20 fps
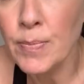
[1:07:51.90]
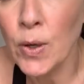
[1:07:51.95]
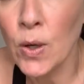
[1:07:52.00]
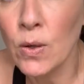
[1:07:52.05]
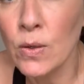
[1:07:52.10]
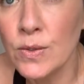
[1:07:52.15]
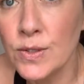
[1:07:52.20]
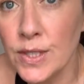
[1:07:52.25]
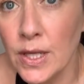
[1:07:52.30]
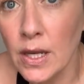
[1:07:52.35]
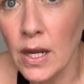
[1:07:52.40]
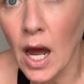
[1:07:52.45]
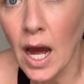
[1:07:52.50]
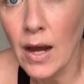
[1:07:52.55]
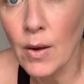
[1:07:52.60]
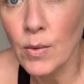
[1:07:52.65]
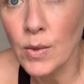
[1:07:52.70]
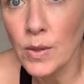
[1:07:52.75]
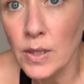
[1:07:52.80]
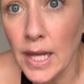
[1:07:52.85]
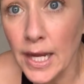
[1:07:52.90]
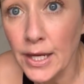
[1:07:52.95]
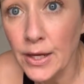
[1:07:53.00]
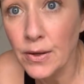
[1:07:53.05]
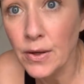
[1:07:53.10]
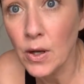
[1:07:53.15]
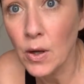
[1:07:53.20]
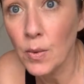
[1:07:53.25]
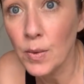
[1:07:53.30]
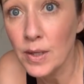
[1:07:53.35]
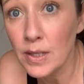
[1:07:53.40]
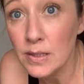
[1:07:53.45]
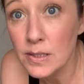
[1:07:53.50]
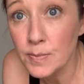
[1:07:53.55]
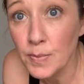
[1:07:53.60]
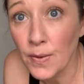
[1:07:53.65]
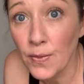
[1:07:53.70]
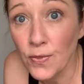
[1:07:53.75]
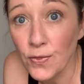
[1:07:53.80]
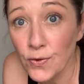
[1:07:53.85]
pose, then I will let you know when it's
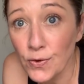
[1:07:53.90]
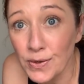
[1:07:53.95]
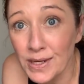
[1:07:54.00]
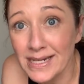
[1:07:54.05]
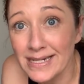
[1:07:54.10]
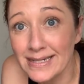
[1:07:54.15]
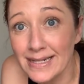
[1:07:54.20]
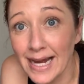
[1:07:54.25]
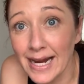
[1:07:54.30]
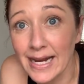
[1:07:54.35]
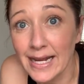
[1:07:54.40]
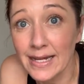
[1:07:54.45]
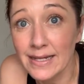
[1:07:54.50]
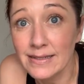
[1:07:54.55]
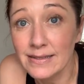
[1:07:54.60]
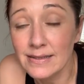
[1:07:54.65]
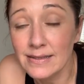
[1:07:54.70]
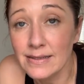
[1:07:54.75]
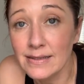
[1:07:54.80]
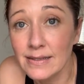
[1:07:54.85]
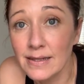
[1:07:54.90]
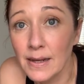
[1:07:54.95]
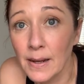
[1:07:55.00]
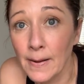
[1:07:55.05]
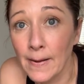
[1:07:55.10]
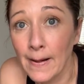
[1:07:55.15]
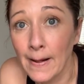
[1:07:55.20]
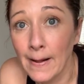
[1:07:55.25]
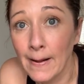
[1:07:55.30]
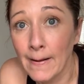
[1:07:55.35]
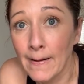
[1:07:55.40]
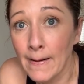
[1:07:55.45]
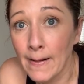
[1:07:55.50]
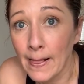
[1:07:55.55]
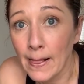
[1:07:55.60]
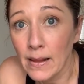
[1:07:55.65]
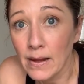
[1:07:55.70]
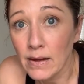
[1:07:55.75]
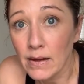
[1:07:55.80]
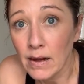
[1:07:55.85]
been 30 seconds.
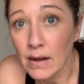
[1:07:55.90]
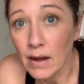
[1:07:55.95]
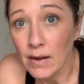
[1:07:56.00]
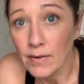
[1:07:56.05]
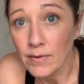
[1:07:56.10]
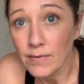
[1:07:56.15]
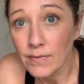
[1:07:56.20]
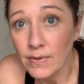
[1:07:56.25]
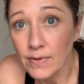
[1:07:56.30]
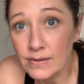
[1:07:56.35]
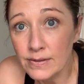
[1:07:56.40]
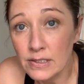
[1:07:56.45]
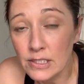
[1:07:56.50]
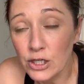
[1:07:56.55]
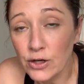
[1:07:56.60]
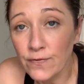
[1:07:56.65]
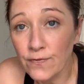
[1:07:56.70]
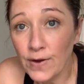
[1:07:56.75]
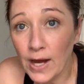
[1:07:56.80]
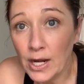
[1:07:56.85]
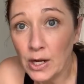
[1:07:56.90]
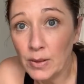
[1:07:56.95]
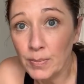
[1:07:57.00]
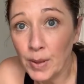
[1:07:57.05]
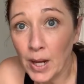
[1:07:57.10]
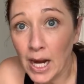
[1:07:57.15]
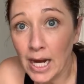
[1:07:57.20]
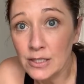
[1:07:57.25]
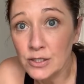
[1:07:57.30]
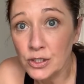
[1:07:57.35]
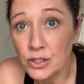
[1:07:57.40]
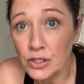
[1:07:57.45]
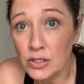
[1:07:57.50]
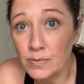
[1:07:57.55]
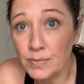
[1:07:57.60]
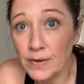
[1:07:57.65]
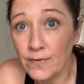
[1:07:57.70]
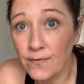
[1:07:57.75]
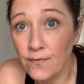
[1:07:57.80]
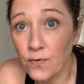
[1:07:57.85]
This is our final posture
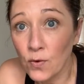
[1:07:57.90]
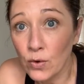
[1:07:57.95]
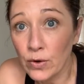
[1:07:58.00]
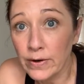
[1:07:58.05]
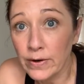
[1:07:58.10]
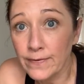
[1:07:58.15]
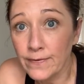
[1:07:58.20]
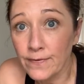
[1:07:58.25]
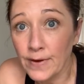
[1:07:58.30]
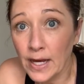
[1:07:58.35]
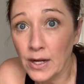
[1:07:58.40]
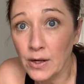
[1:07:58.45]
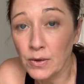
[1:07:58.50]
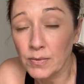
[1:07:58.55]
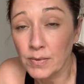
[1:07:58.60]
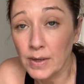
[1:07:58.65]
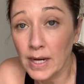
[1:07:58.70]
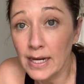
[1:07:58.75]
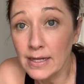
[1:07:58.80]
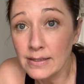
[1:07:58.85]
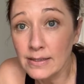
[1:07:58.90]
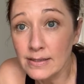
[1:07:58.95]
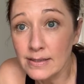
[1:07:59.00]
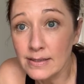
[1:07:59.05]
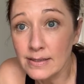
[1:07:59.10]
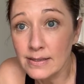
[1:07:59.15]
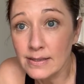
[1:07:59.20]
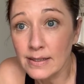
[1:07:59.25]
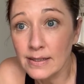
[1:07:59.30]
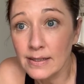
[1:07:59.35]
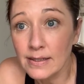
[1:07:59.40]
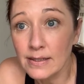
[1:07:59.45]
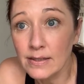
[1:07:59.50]
before final rest.